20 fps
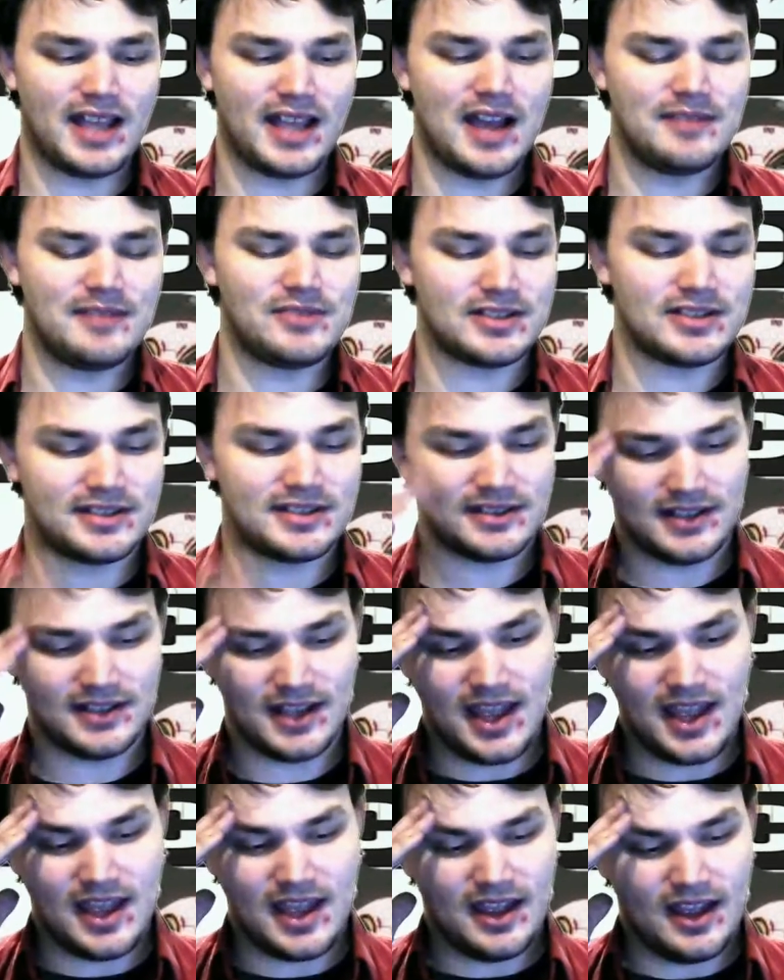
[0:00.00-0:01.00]
I
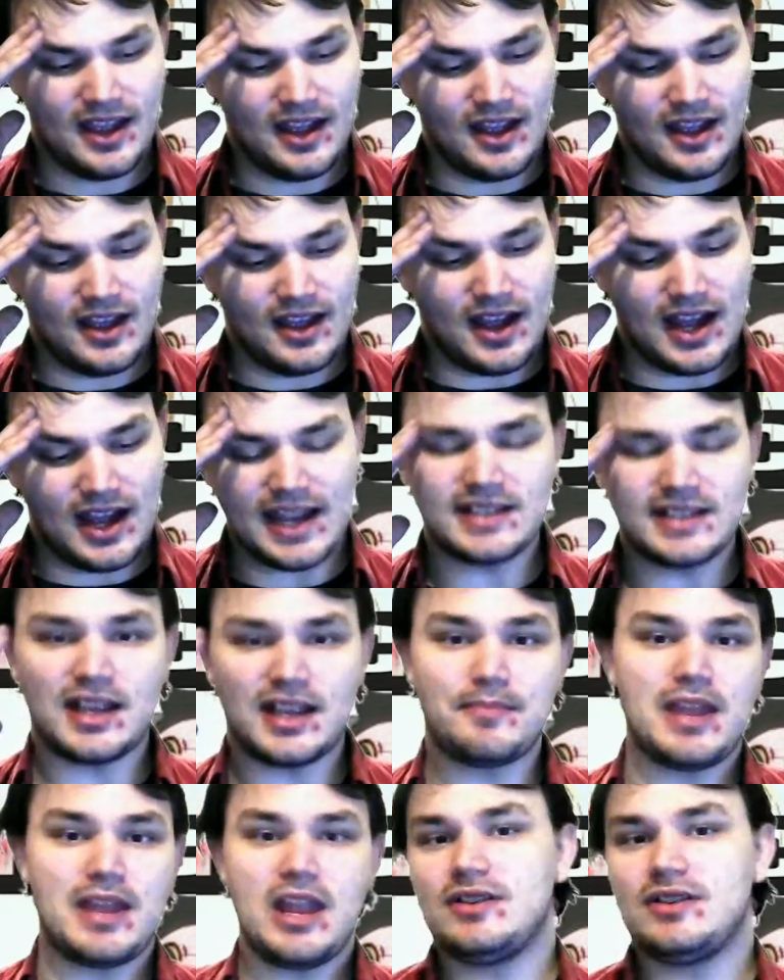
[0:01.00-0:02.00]
guess
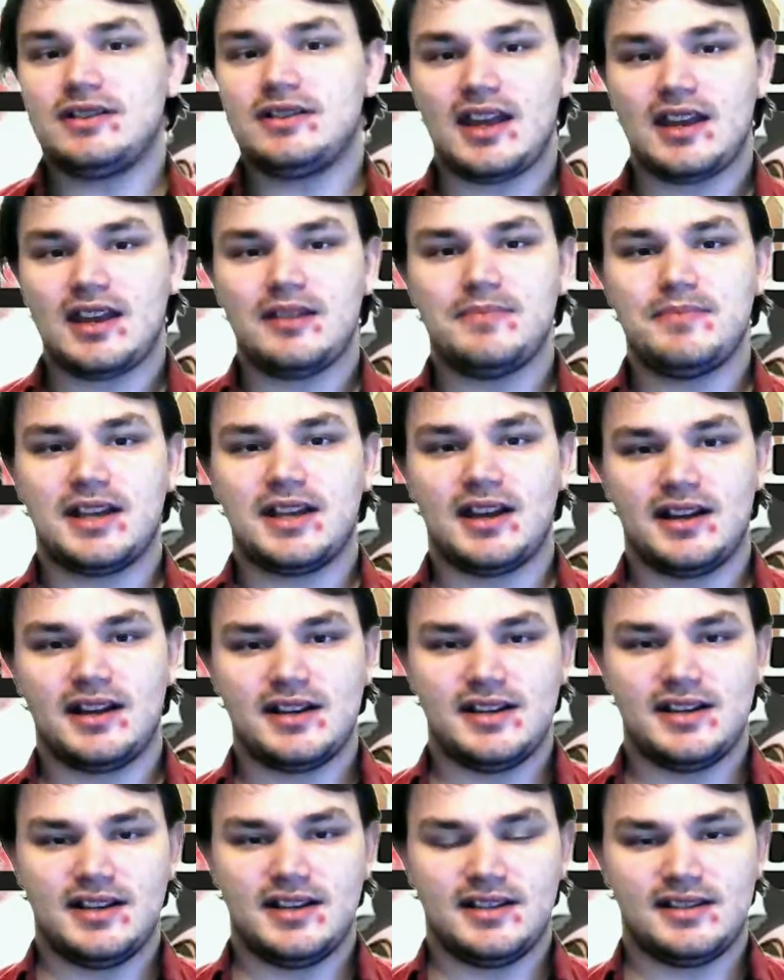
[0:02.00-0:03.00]
I'm irritated
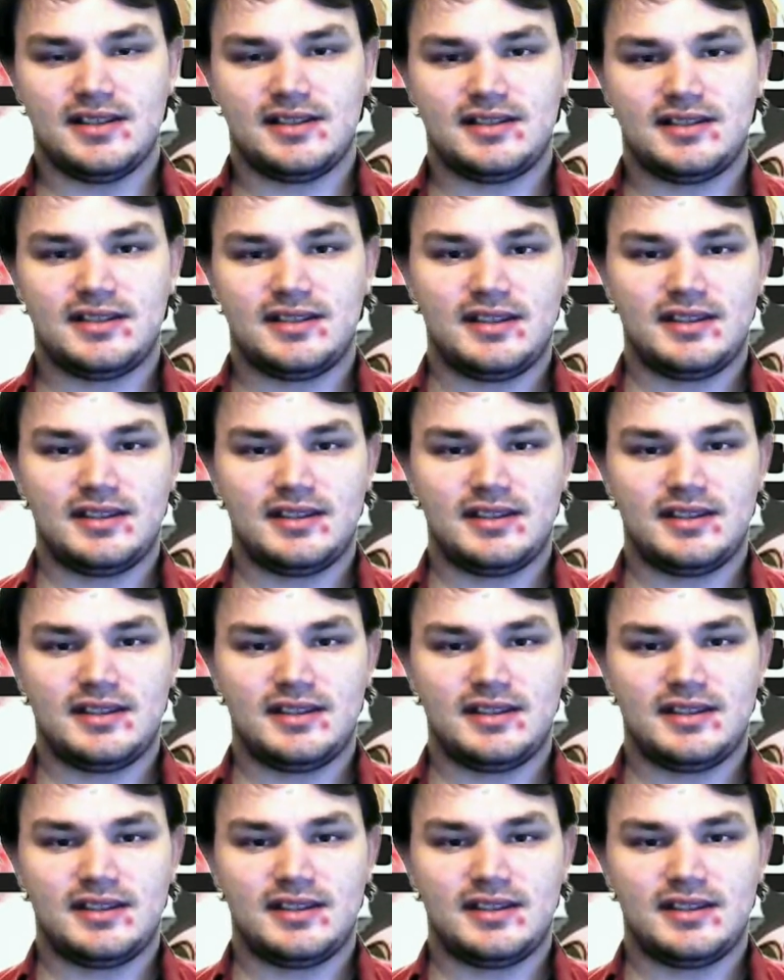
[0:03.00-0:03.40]
because